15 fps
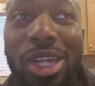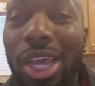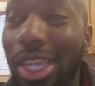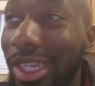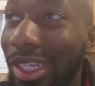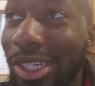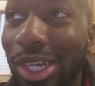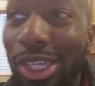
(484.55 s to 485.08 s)

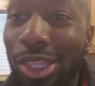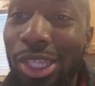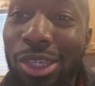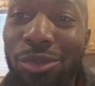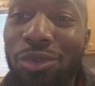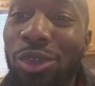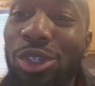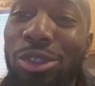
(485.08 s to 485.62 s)
Like,
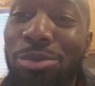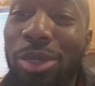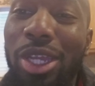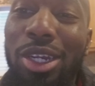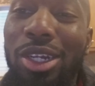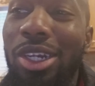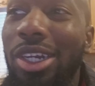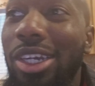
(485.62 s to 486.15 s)
nothing feels
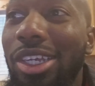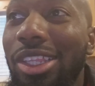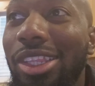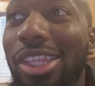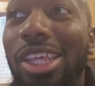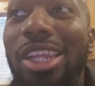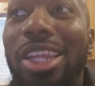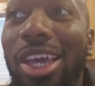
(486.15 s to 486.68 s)
better
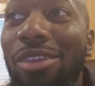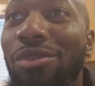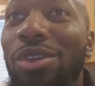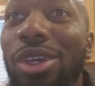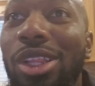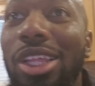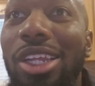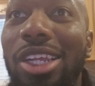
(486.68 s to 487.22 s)
than that
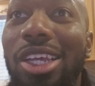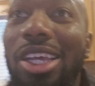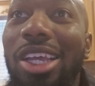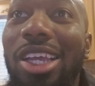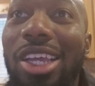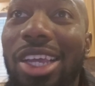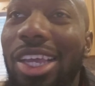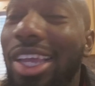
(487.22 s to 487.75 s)
feeling.
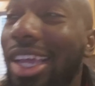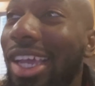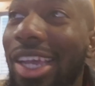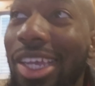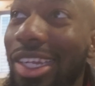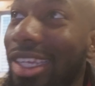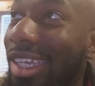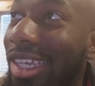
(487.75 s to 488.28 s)

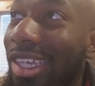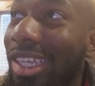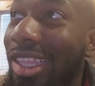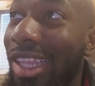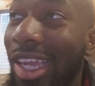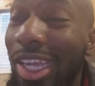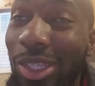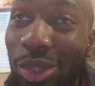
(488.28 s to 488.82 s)
And
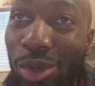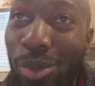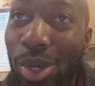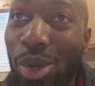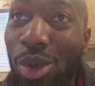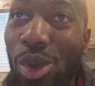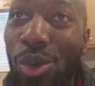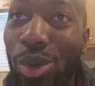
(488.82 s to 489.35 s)
like I told my
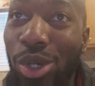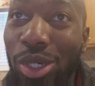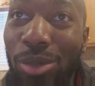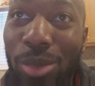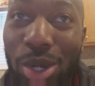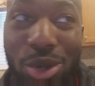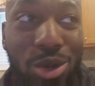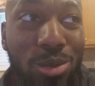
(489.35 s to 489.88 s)
coworker
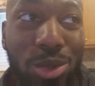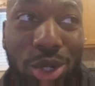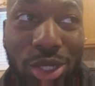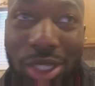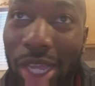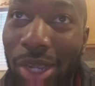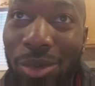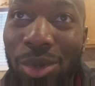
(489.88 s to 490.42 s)
and my homeboy,
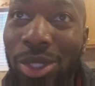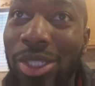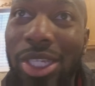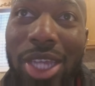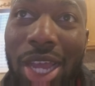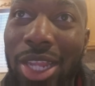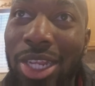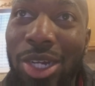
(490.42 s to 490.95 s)
like once
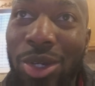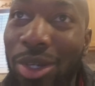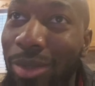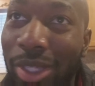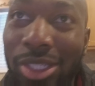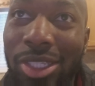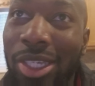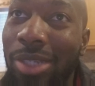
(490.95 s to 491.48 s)
they got their crib,
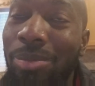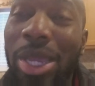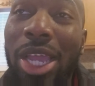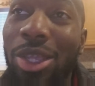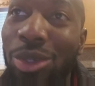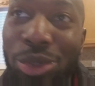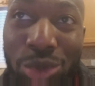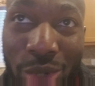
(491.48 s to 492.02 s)
they said,
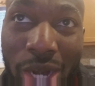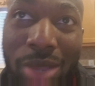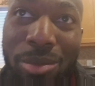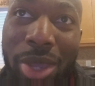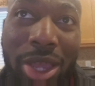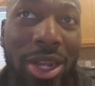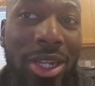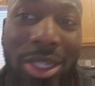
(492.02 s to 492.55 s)
man, you was right,
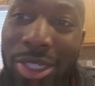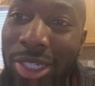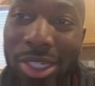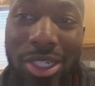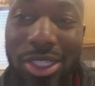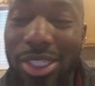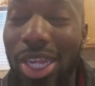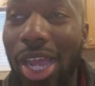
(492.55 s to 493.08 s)
man. This
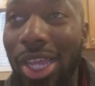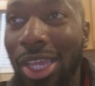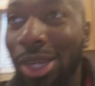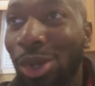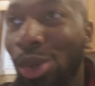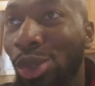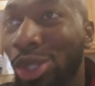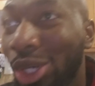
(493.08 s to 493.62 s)
shit does not
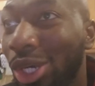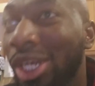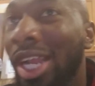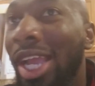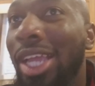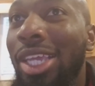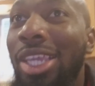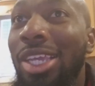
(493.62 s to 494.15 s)
get old. Turn
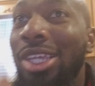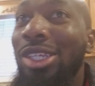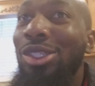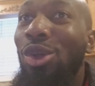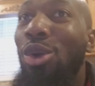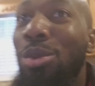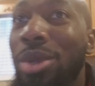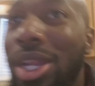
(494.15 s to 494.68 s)
that key and
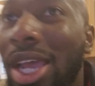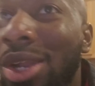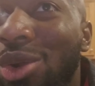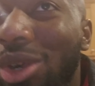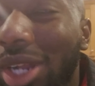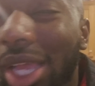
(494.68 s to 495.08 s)
just open that door.